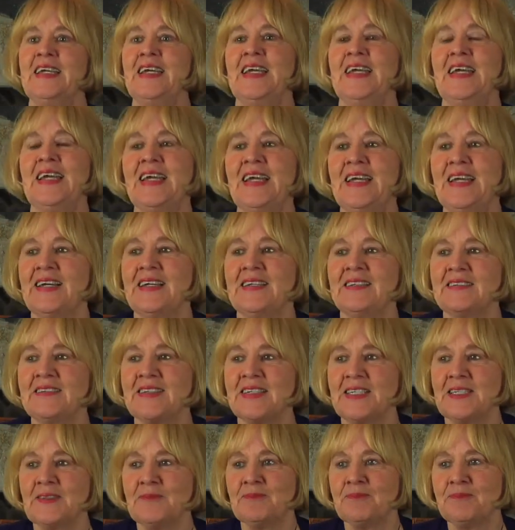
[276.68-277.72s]

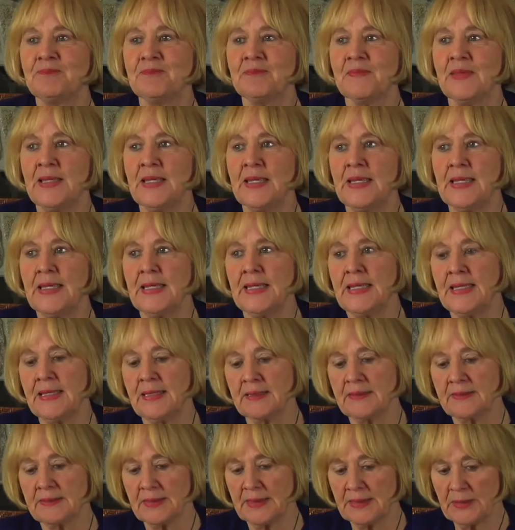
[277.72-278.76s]
And
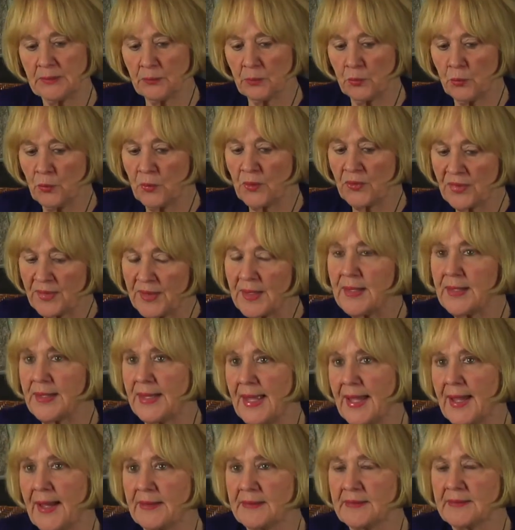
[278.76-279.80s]
within
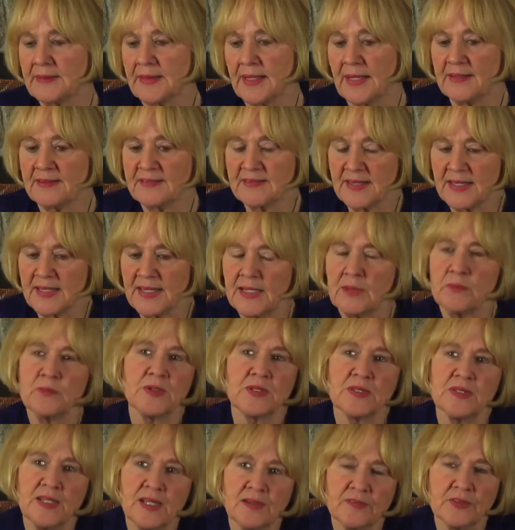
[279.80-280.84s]
that, I said I
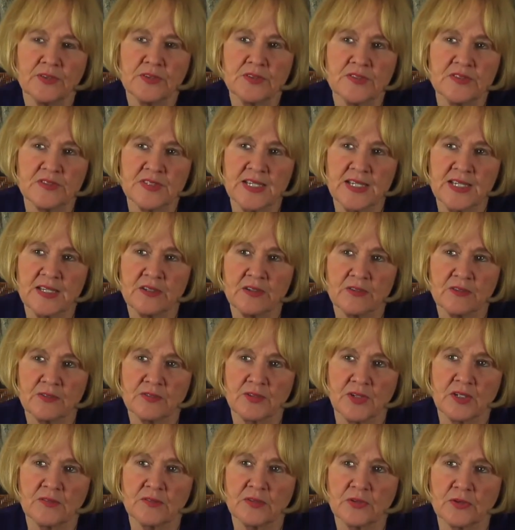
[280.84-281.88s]
would never stand in
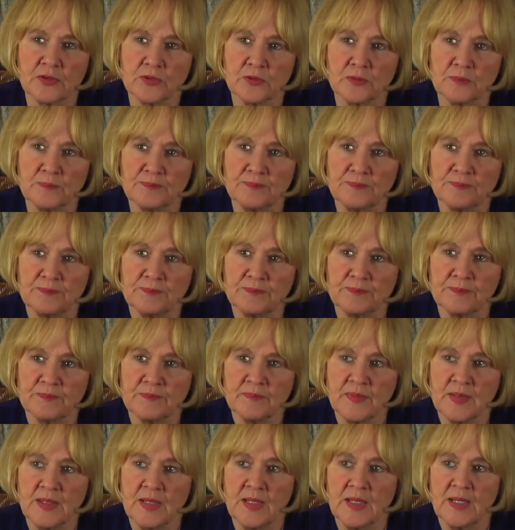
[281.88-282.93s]
front of a group
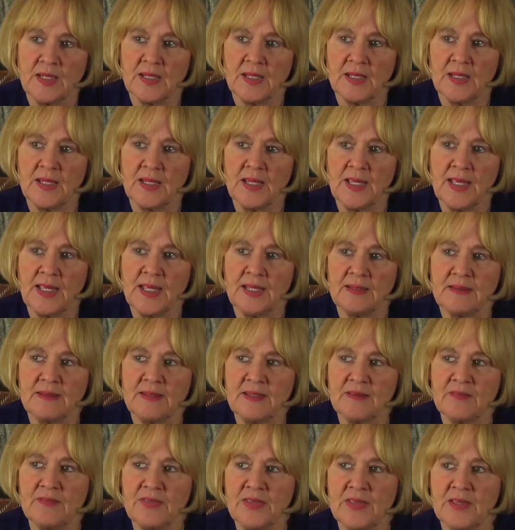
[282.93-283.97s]
and
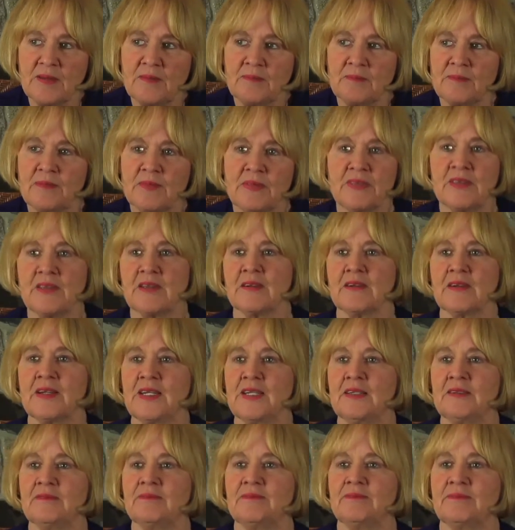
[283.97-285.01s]
give them theory
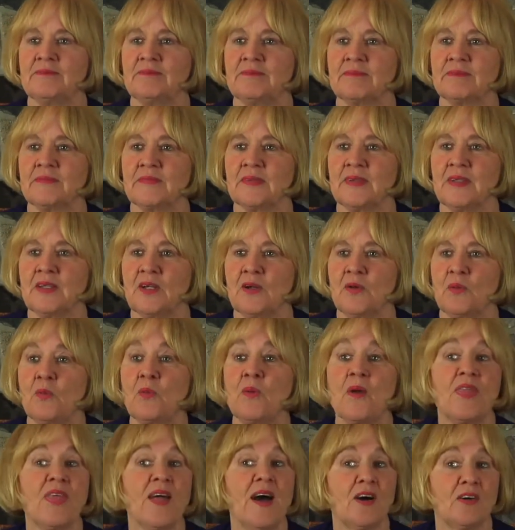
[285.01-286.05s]

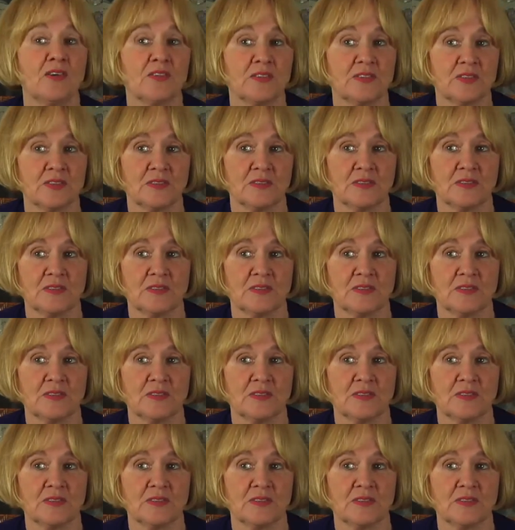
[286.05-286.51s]
without